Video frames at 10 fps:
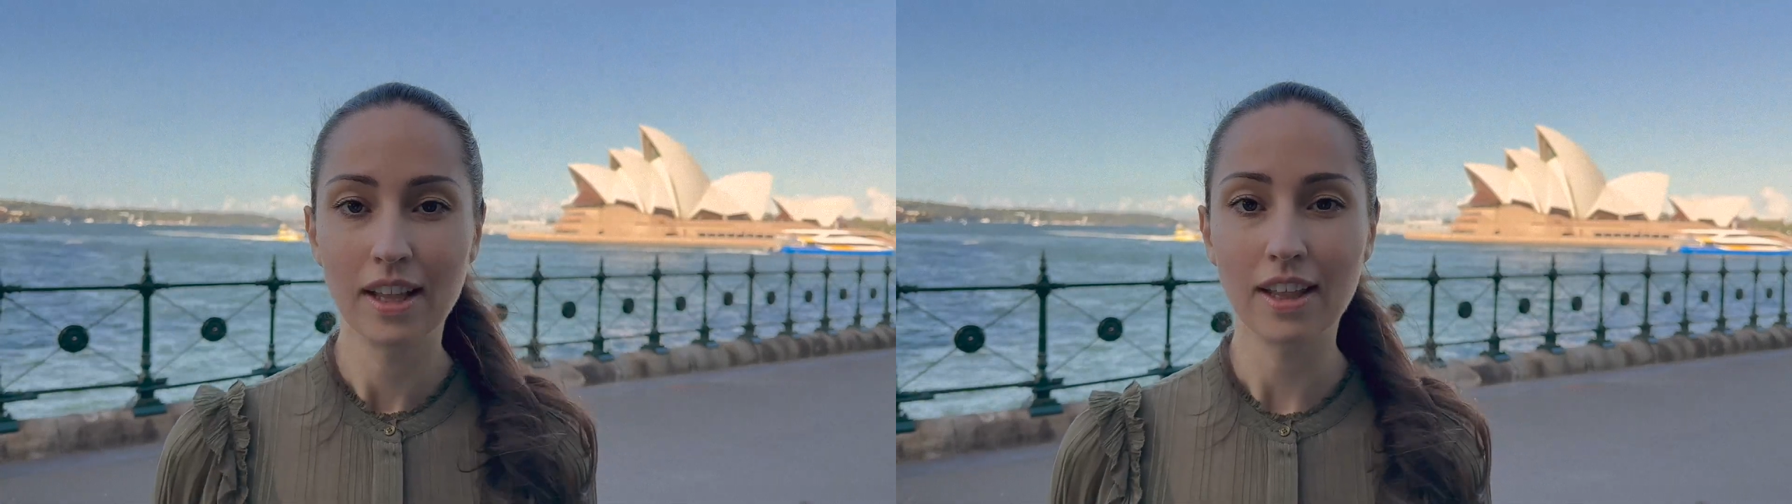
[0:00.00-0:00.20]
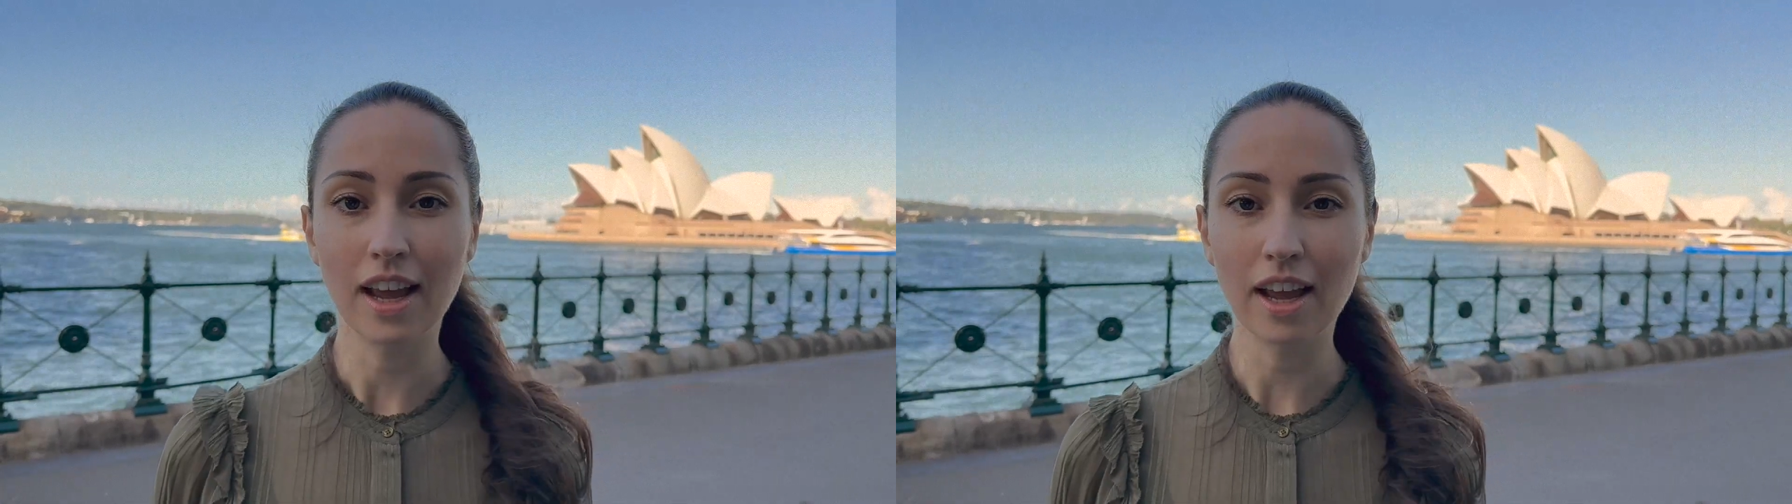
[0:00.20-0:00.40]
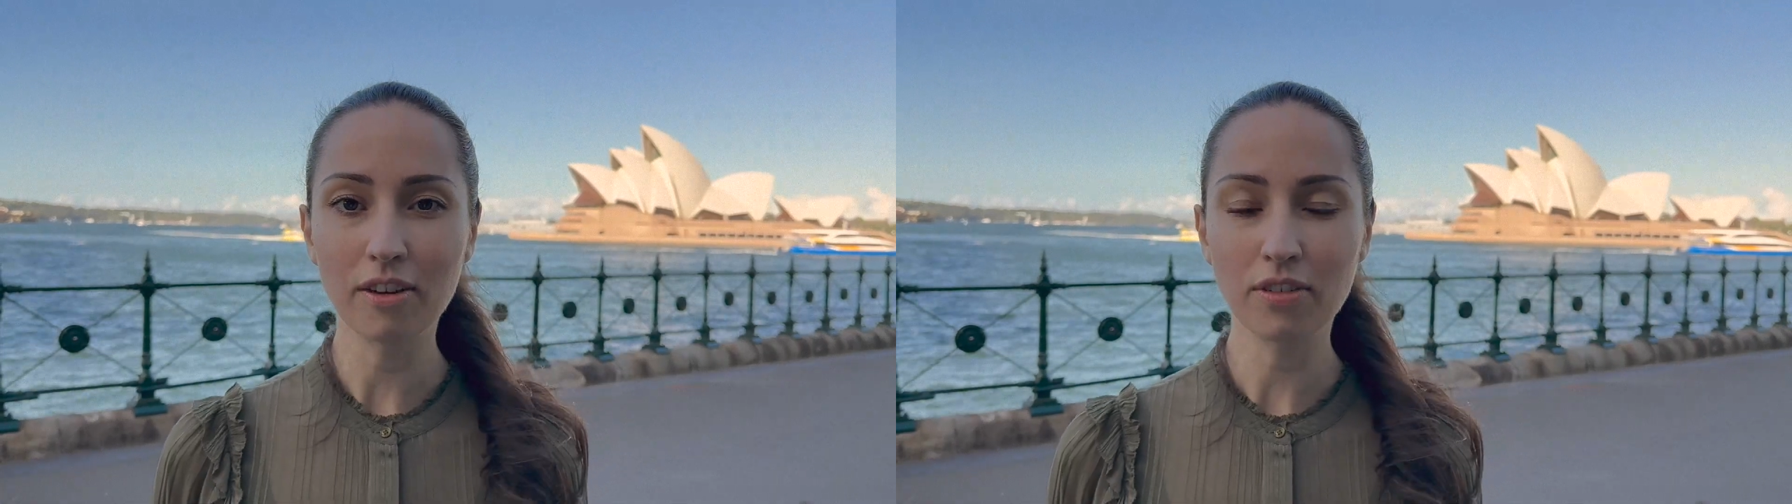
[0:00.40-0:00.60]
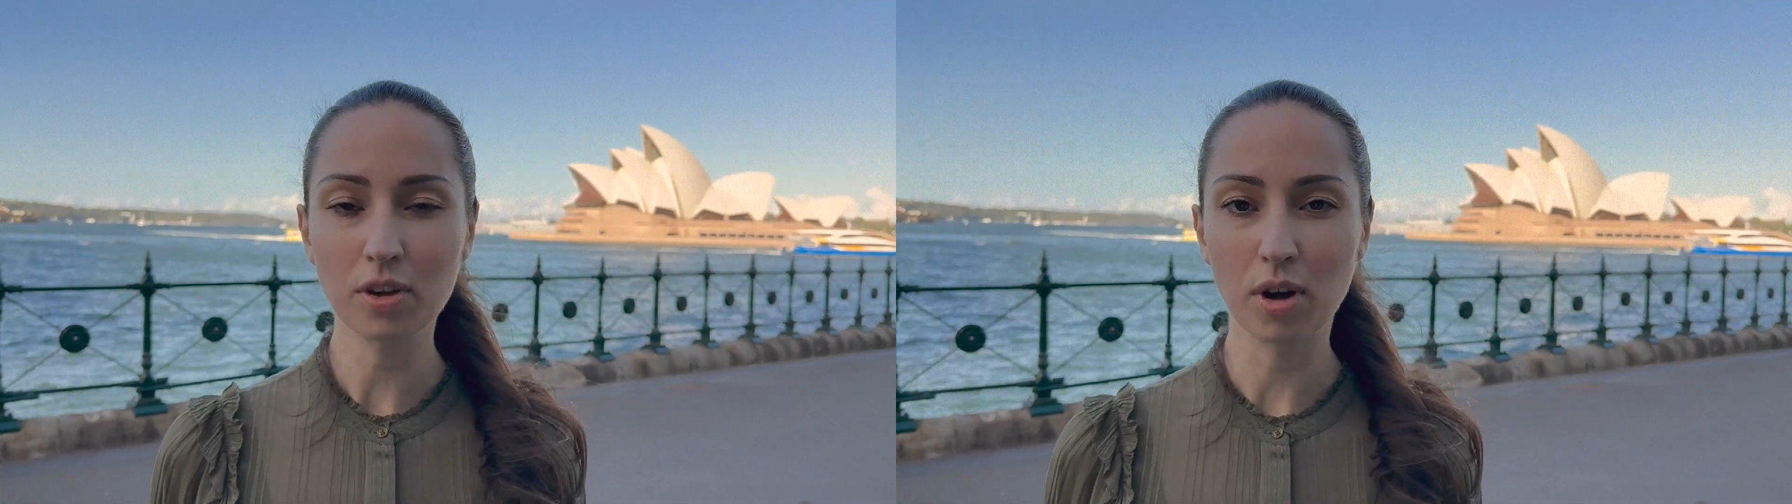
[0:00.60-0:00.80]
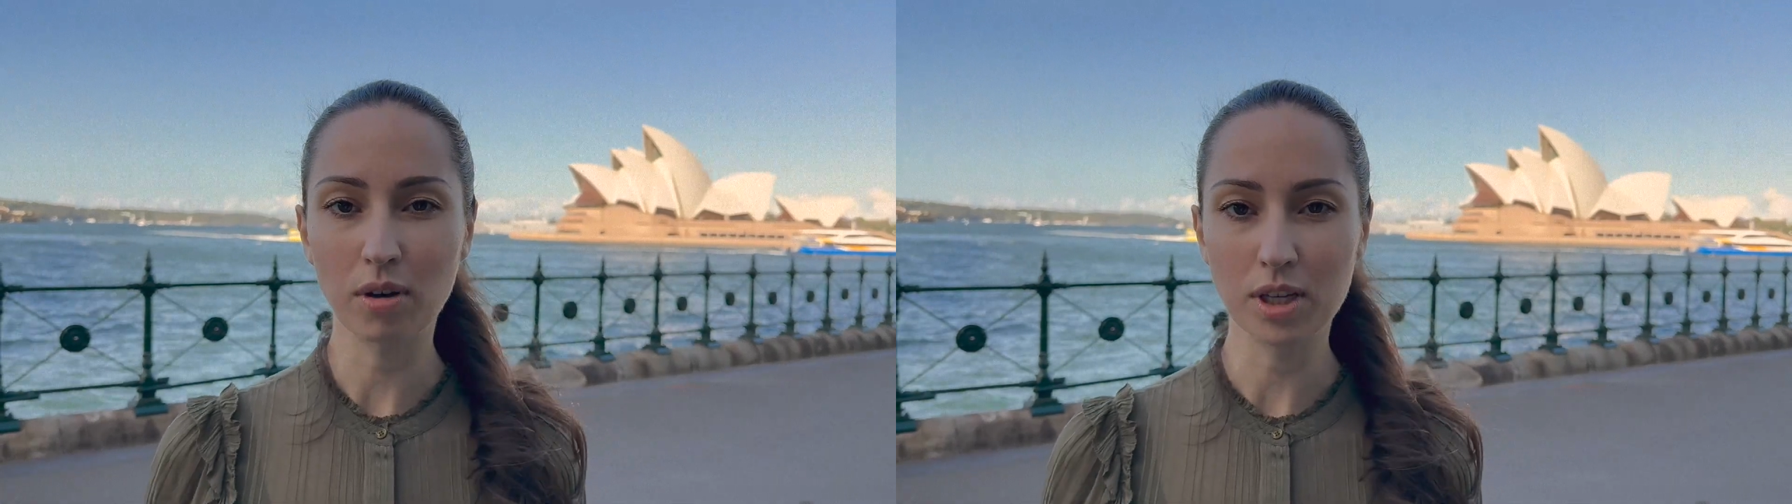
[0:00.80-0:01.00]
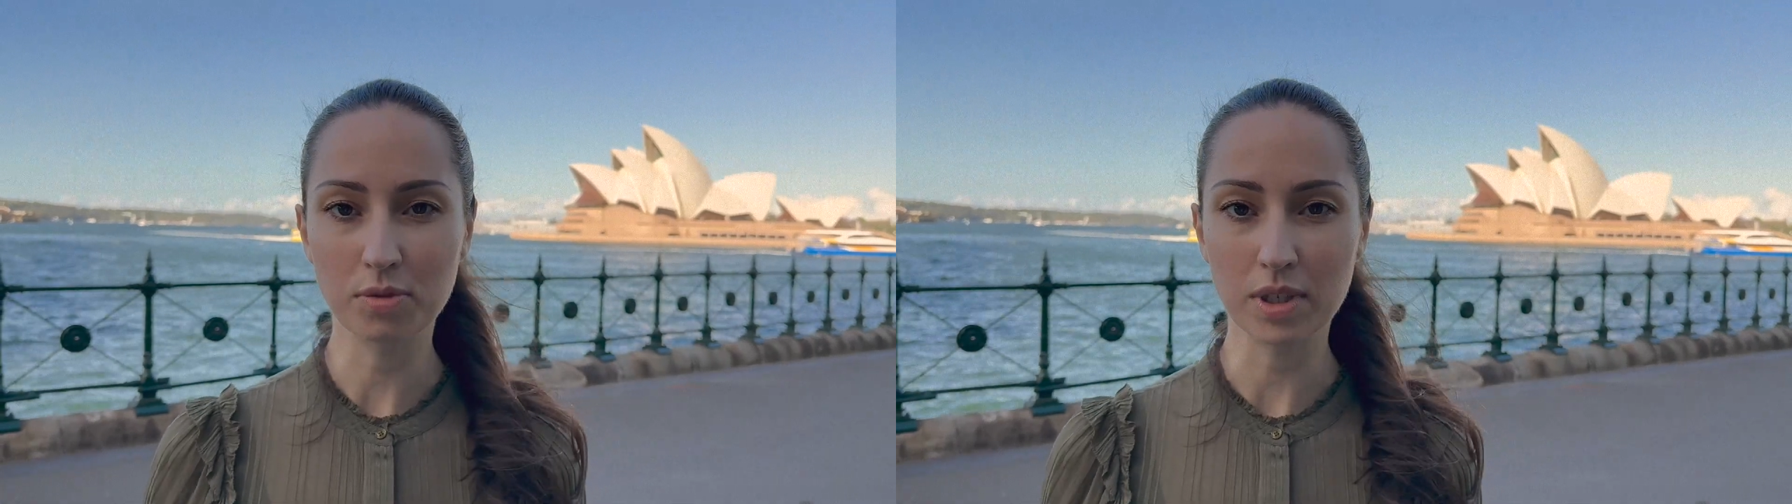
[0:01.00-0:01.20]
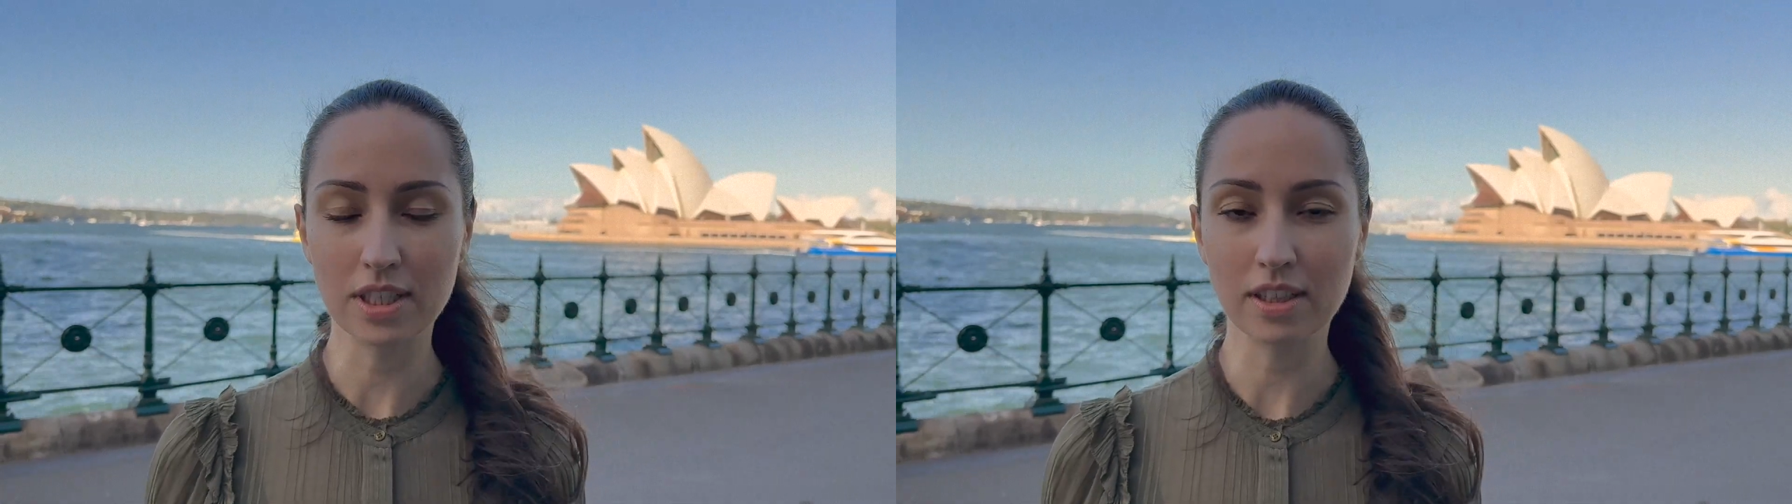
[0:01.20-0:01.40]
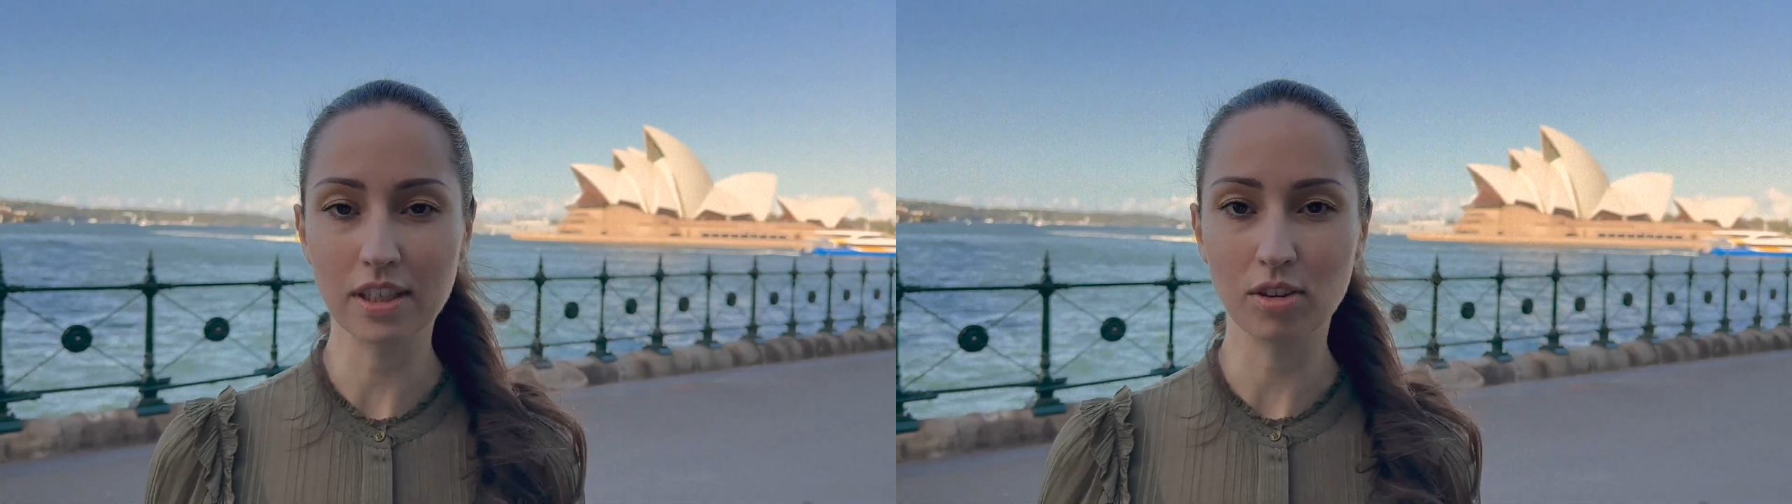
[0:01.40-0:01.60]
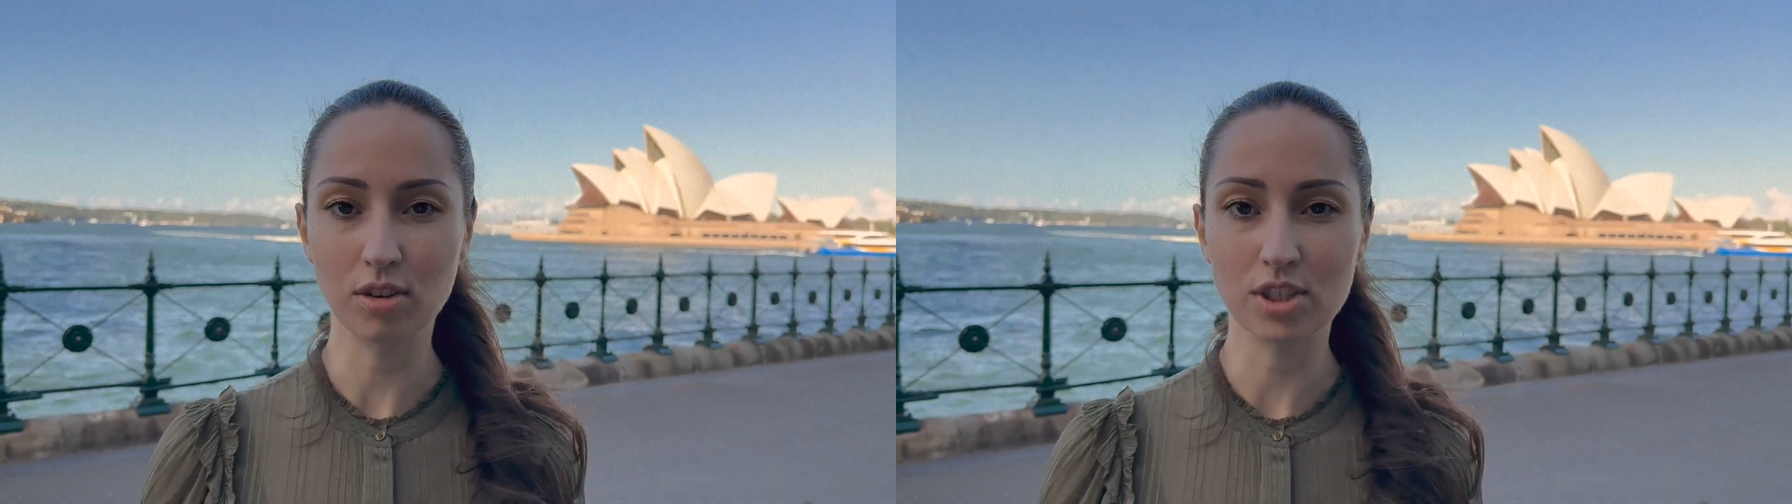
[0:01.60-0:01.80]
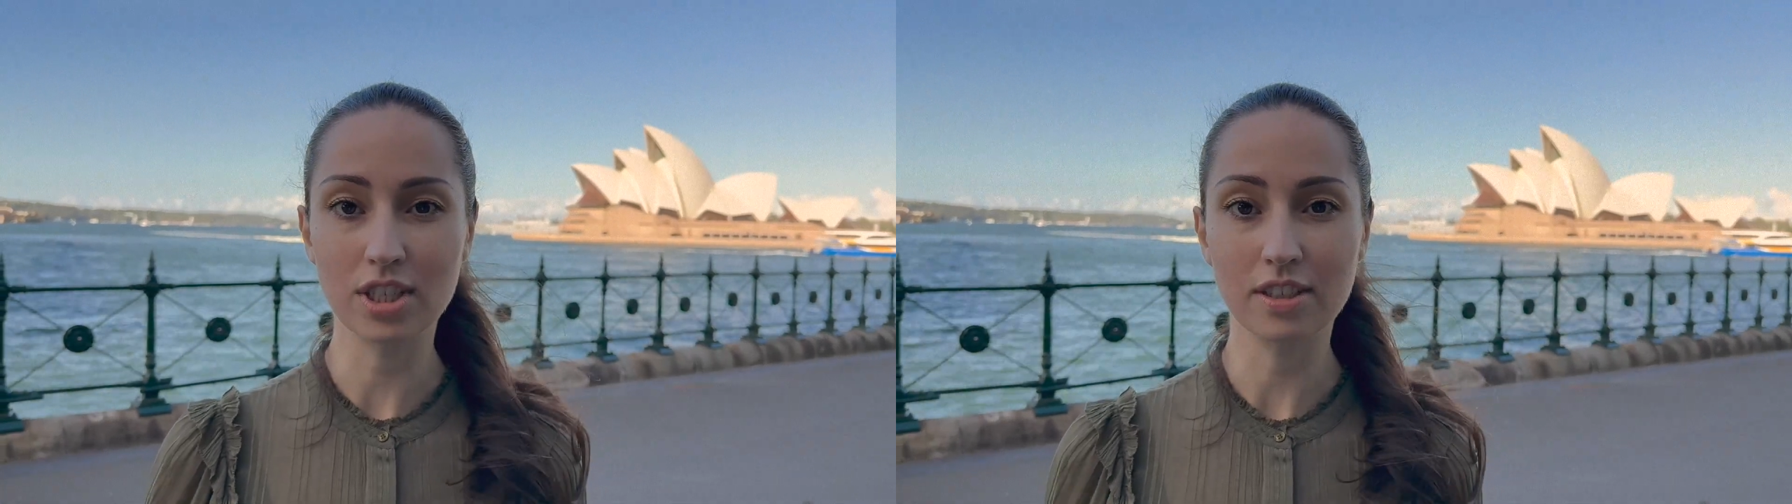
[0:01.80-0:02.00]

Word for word: The AFUO has recently launched a